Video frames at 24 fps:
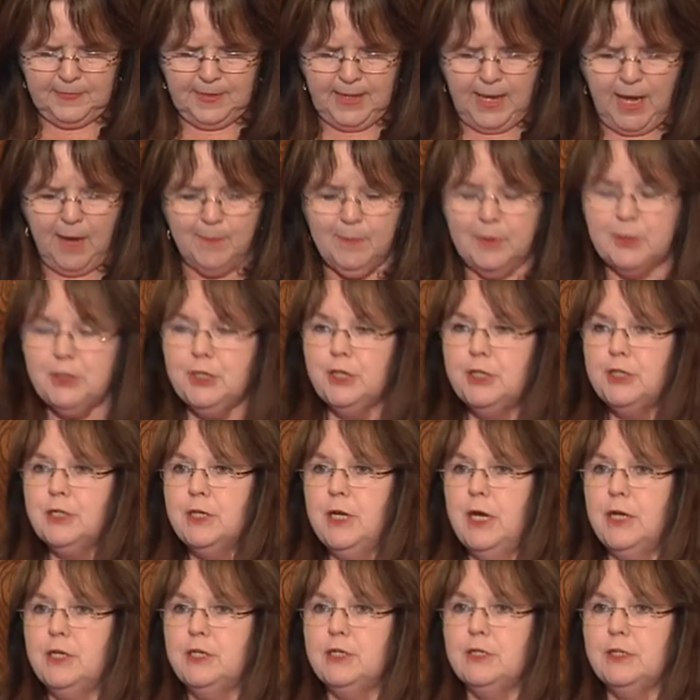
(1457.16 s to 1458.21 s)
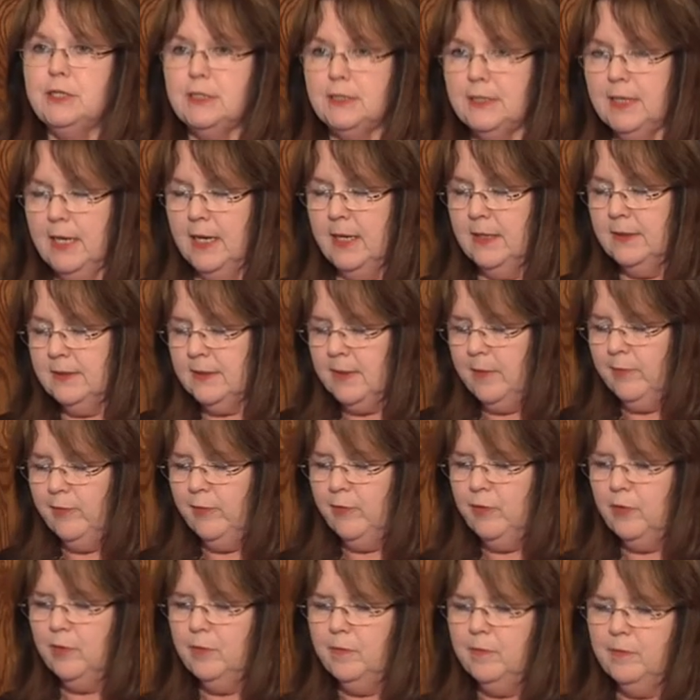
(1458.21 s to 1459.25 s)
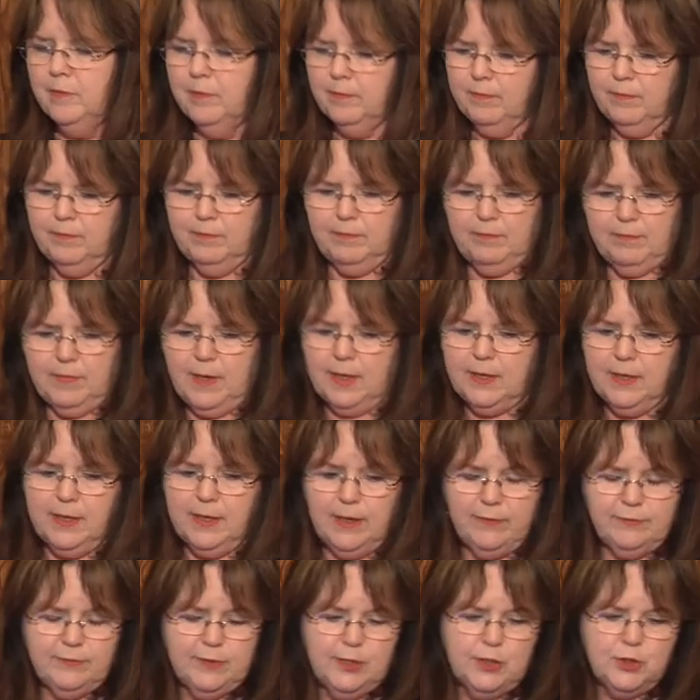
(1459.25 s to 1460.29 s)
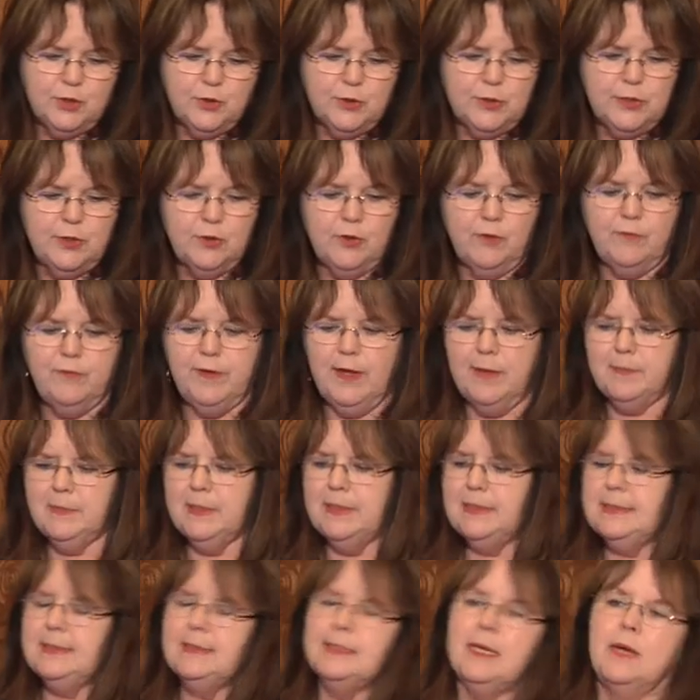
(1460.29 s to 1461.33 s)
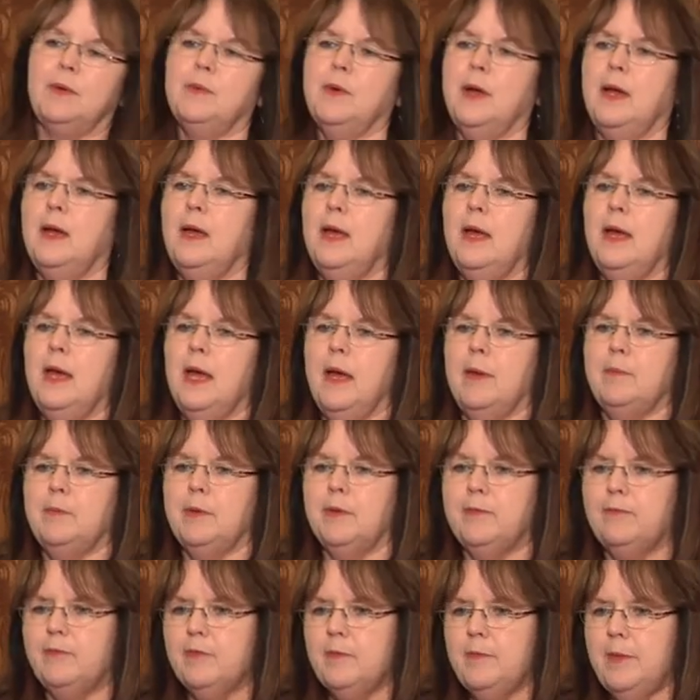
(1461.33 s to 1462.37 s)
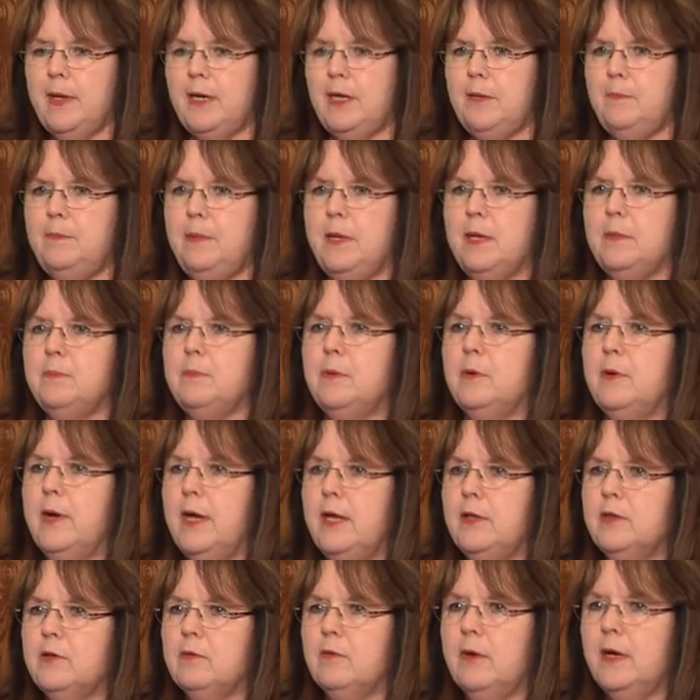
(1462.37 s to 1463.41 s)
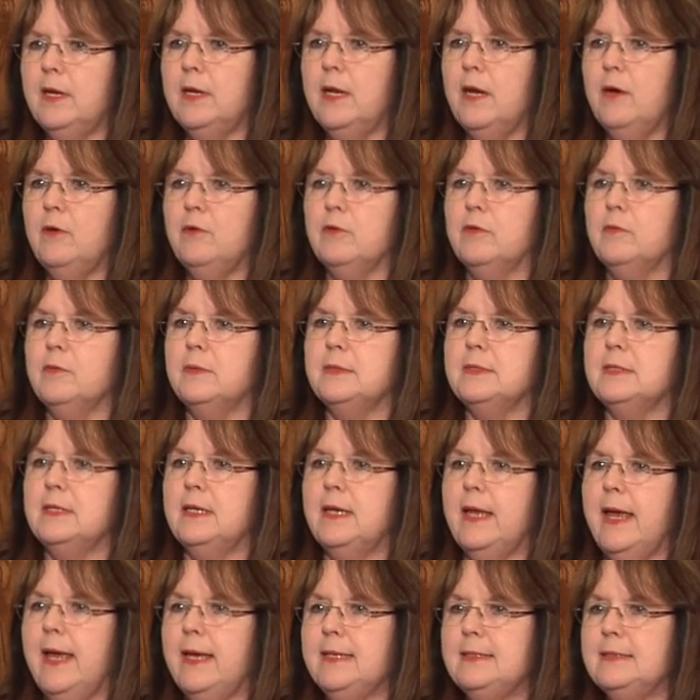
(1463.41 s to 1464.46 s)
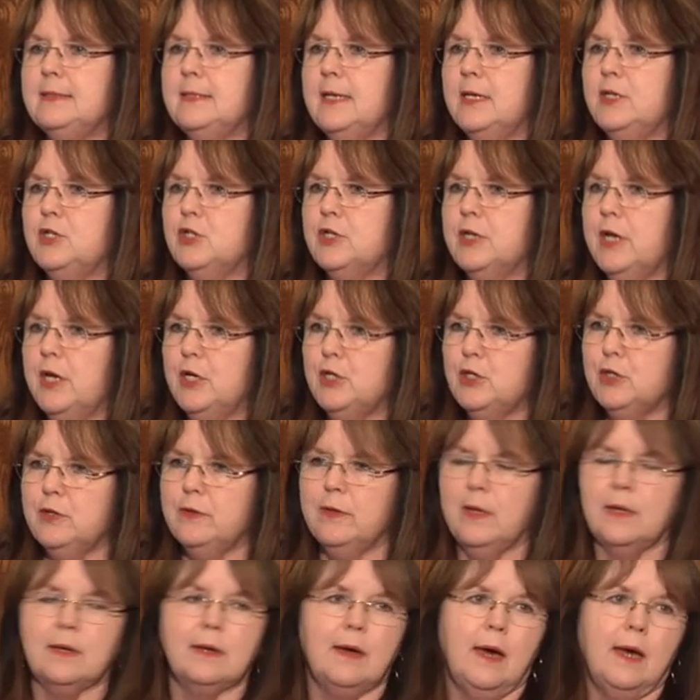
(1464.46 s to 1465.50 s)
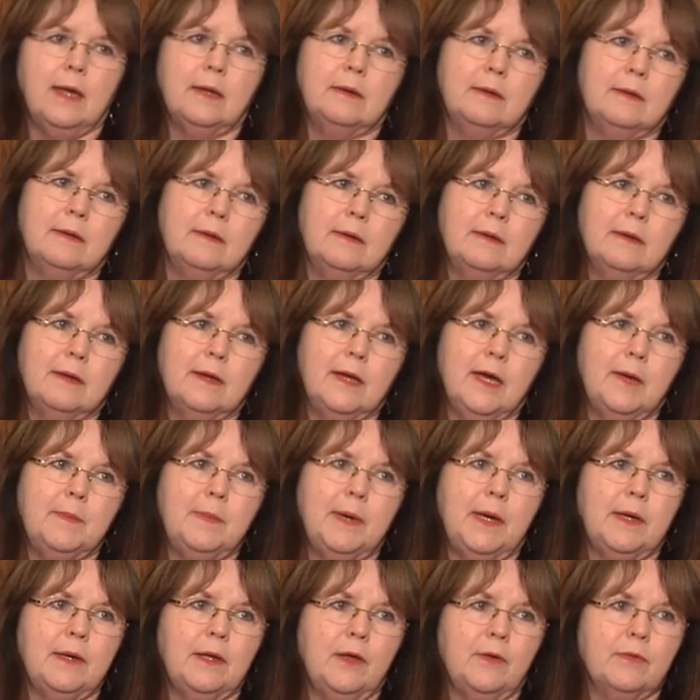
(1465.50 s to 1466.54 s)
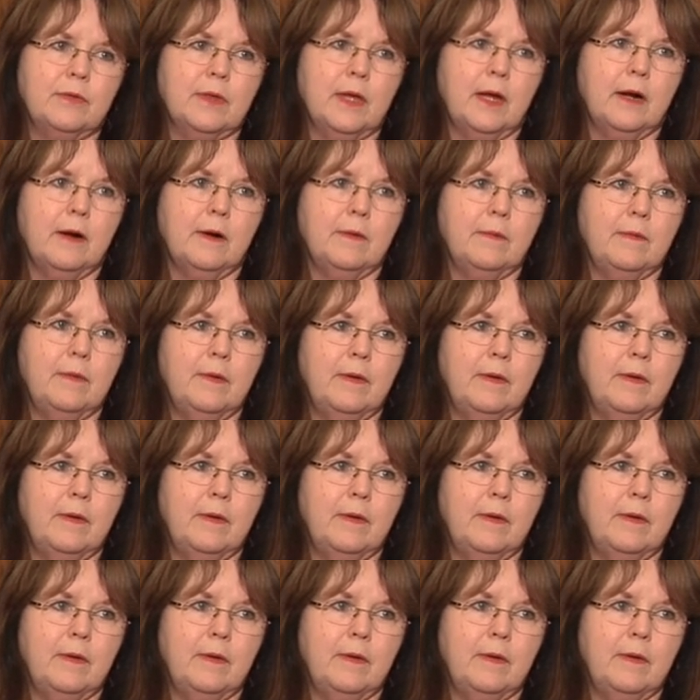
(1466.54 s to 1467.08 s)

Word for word: how much education today, some of you might have teachers in your family, etc. But for many people, 8th grade health was the last education they got about health care.